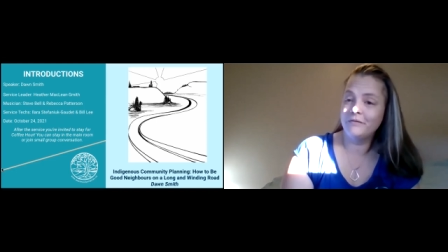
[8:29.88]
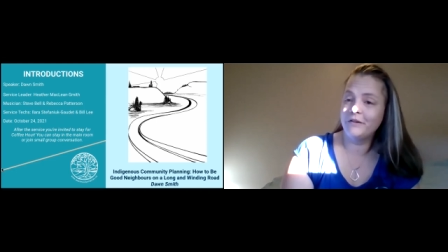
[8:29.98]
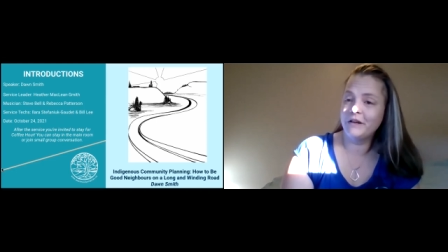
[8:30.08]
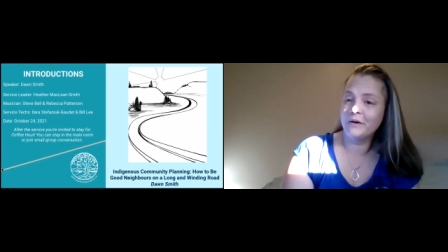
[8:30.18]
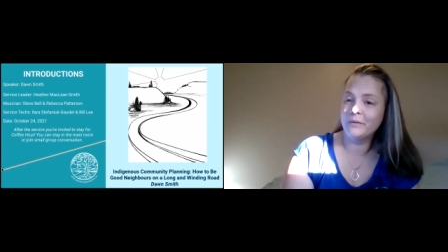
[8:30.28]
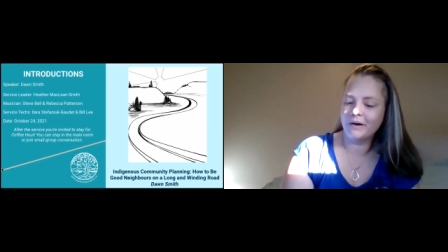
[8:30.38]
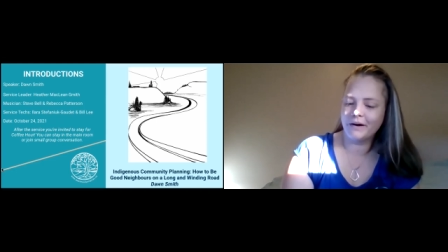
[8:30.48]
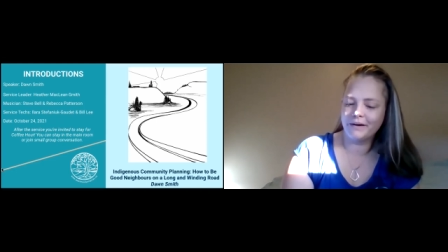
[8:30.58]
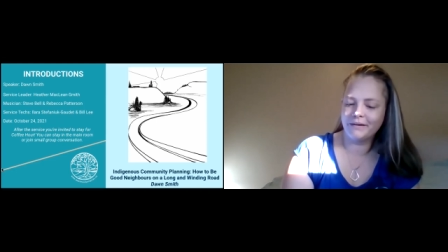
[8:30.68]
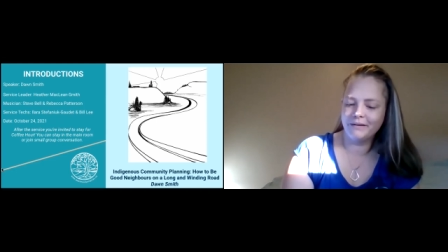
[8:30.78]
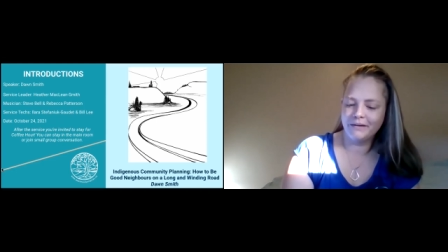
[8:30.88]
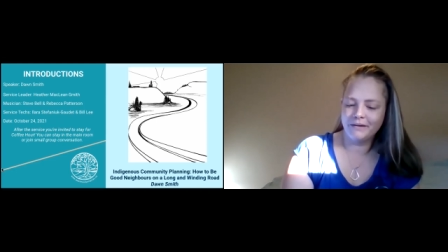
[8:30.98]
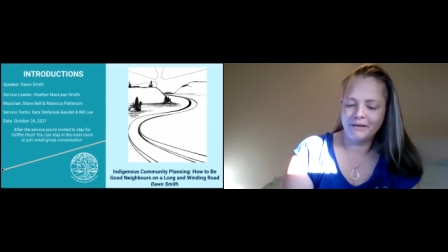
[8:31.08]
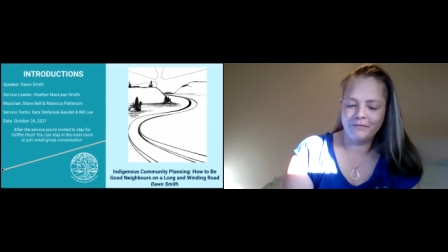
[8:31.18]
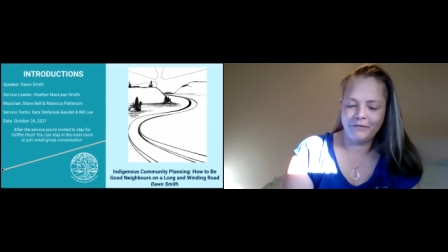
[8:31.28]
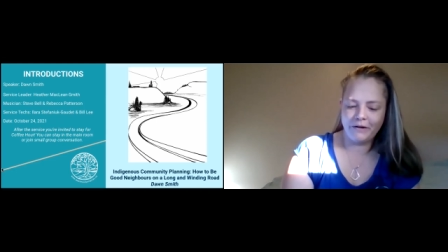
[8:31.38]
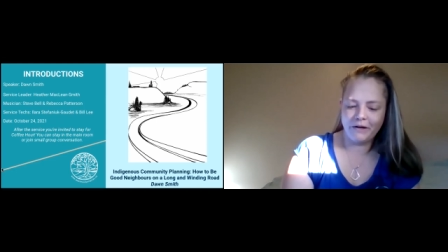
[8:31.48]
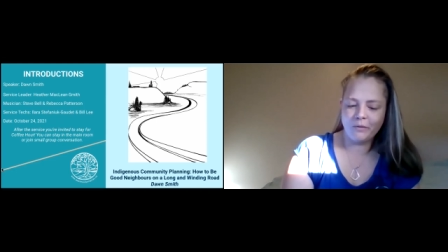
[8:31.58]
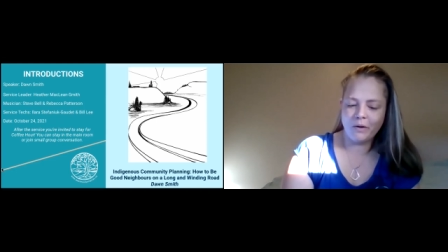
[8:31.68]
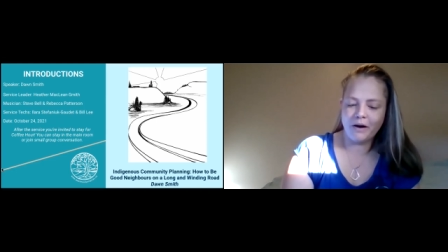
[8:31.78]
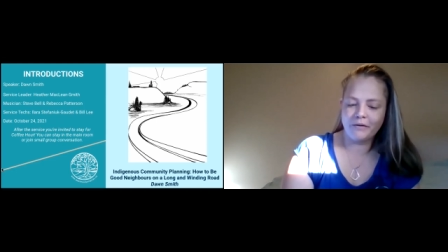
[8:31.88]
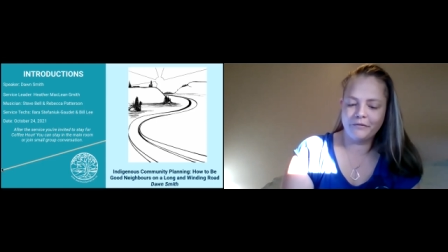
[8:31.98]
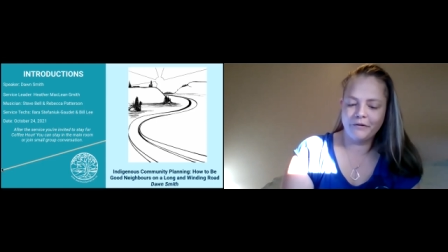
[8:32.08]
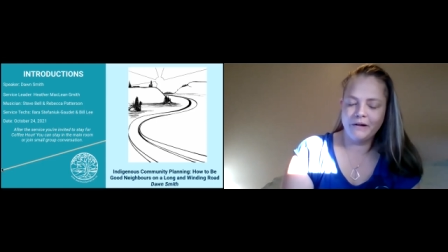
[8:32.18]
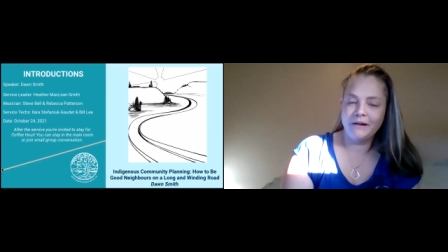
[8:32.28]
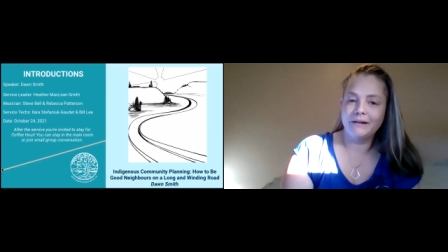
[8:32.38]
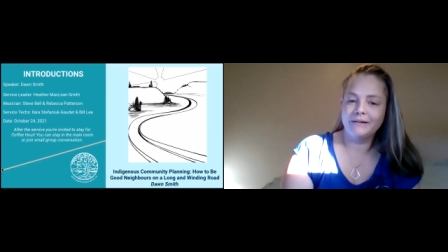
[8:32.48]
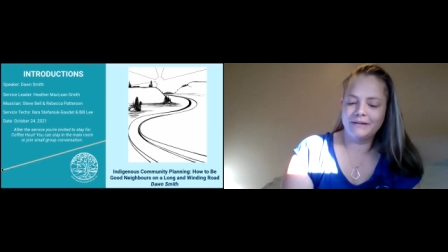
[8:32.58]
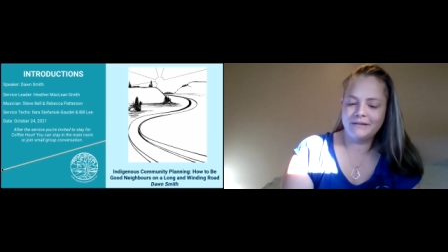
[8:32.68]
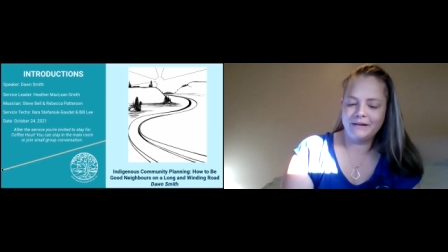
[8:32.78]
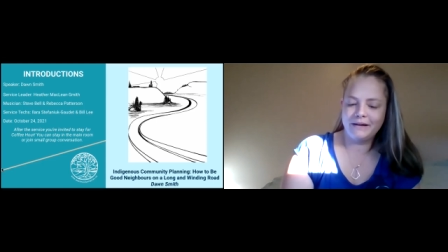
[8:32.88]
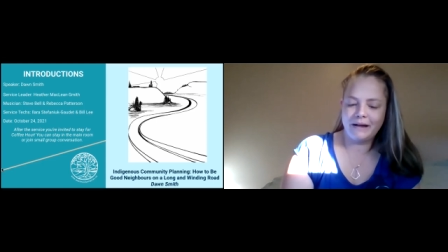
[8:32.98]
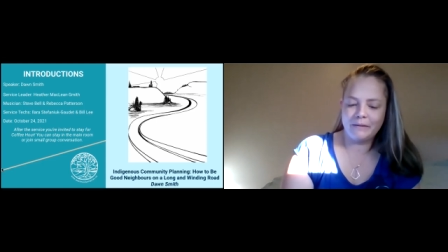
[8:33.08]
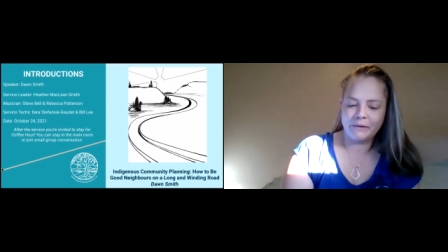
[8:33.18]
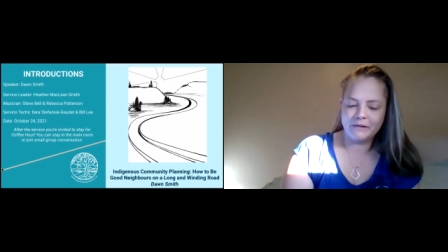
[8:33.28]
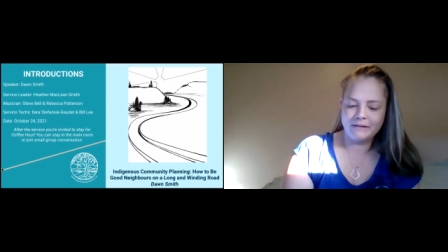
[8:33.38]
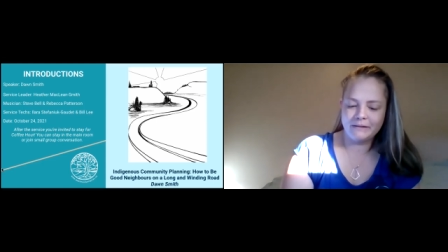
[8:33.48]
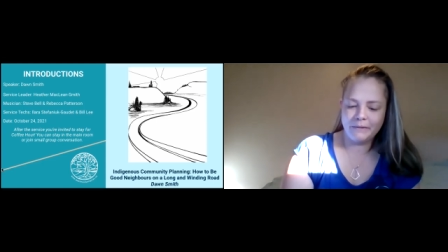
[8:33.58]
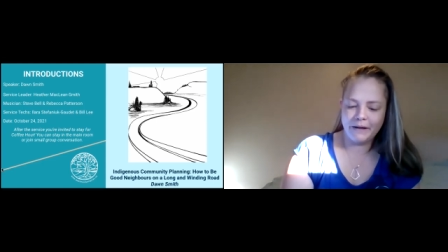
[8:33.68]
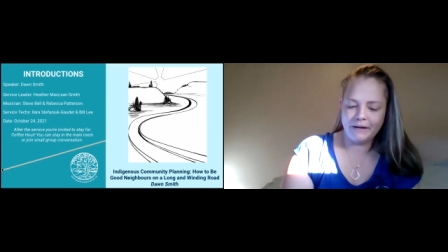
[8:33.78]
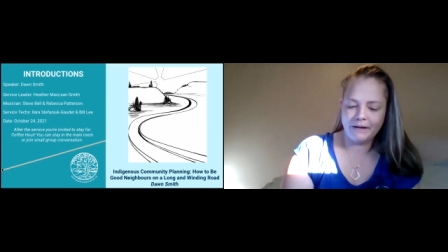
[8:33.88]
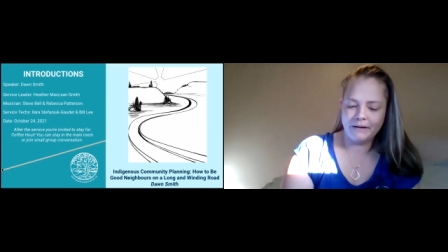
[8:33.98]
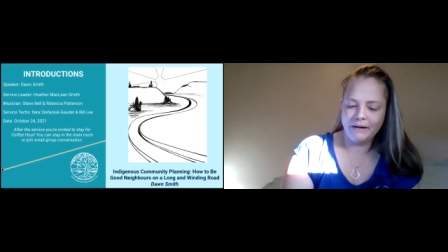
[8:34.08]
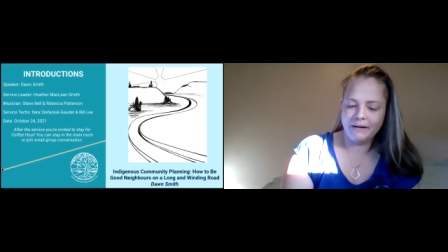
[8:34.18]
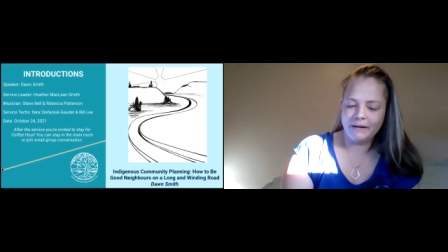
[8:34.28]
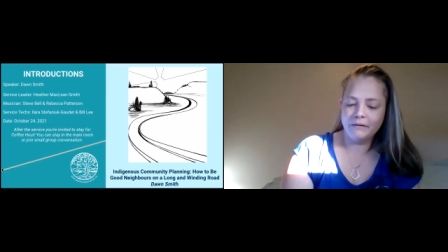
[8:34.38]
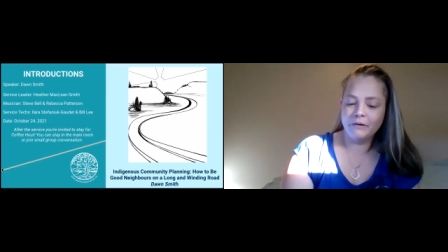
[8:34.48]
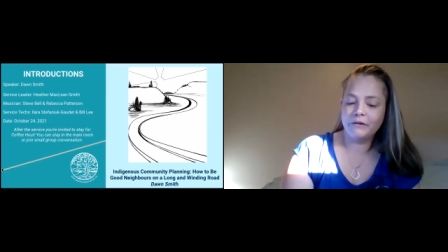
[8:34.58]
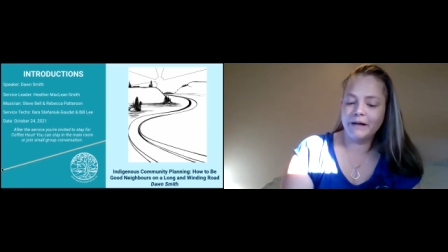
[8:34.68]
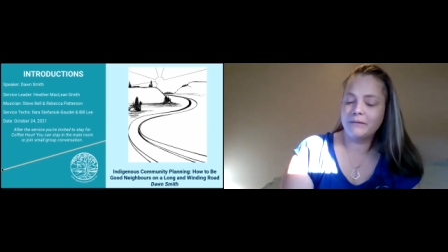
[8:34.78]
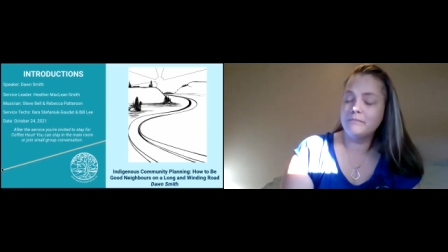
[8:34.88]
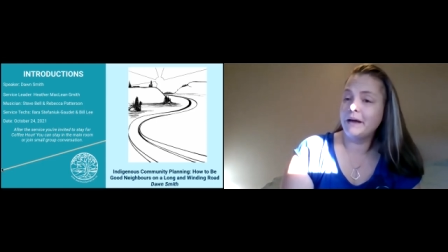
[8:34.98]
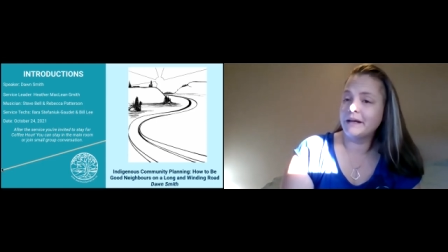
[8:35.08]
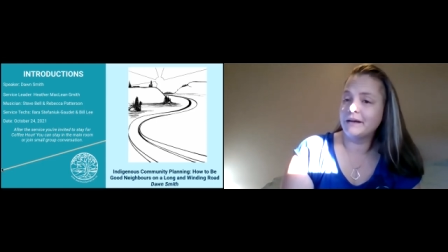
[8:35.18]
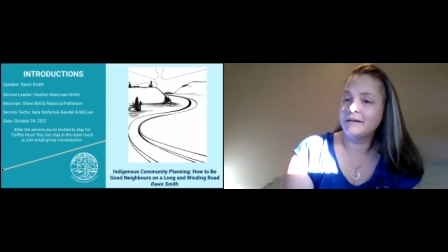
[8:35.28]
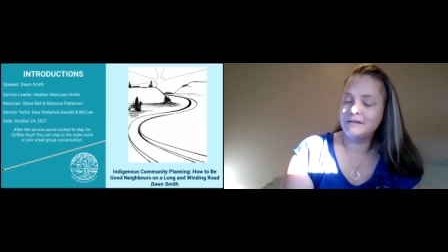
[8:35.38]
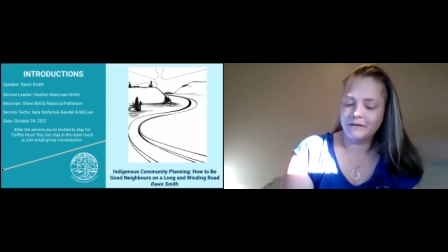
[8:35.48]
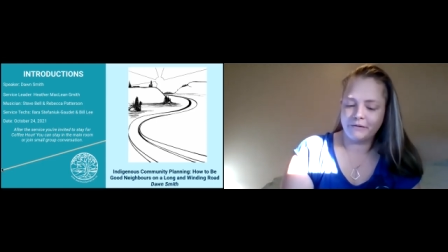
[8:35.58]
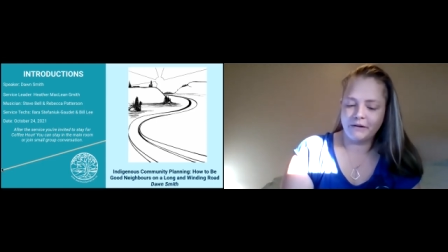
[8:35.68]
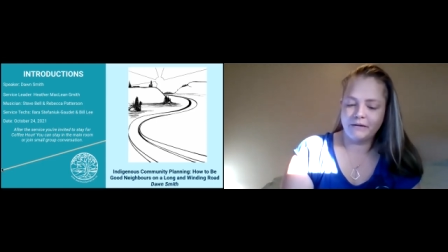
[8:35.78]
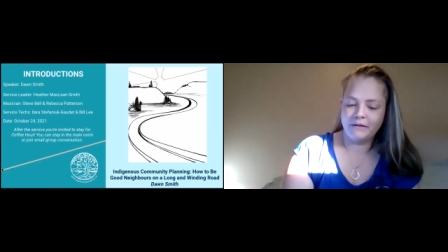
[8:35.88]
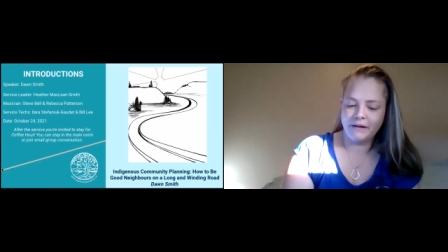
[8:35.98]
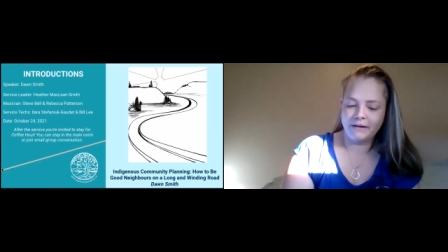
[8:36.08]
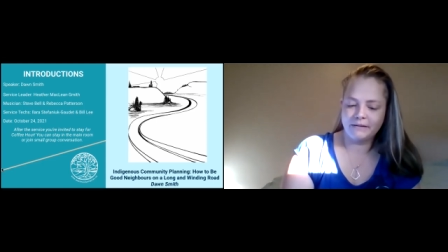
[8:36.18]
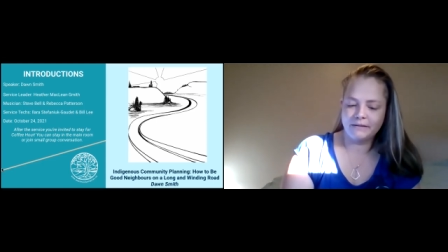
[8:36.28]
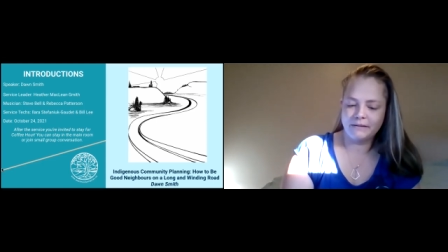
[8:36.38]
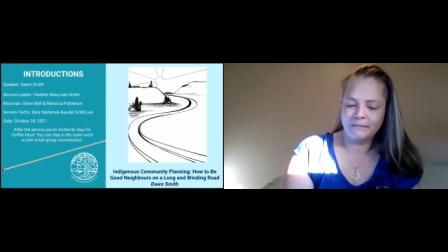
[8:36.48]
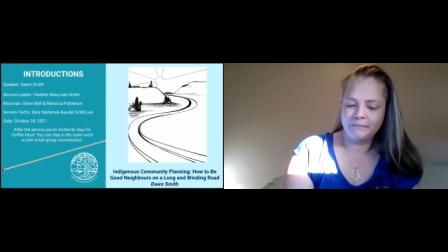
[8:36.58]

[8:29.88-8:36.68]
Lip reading: Video on, video off, listening and participating can look like many different things.